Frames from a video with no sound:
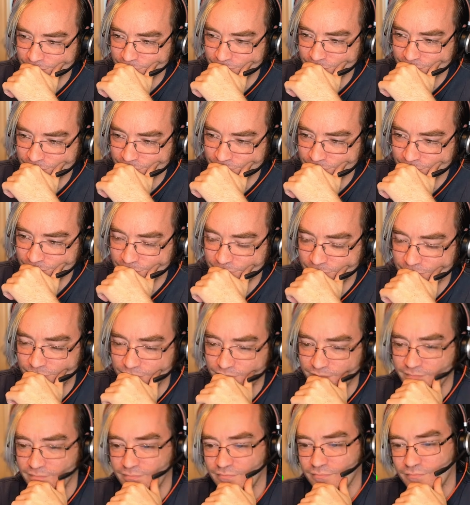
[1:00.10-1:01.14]

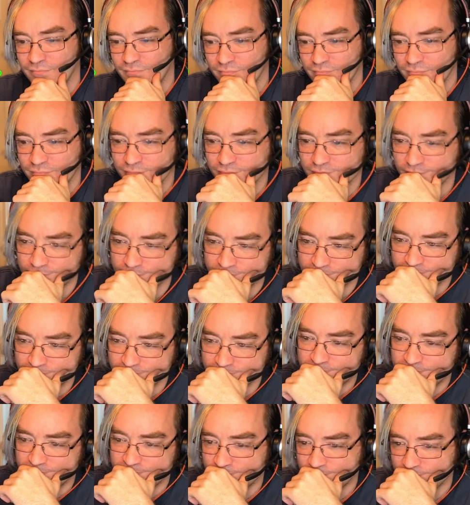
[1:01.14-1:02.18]

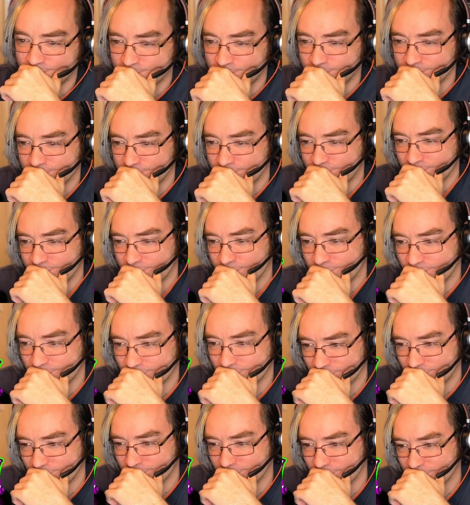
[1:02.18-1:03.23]

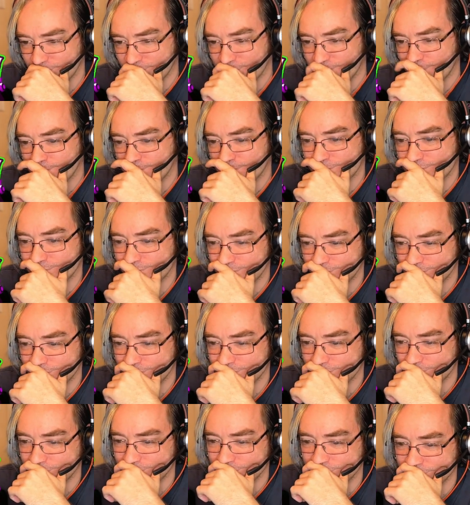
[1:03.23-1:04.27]

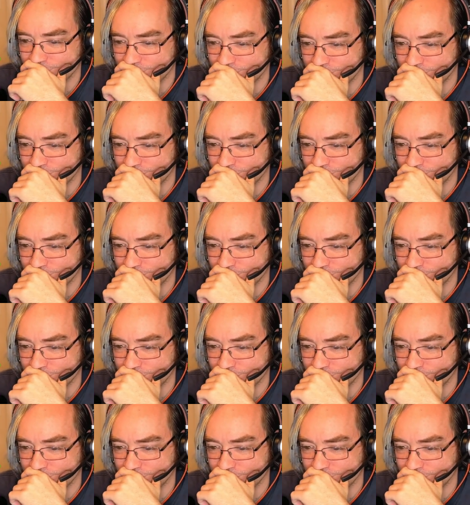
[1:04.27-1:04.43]
(silent)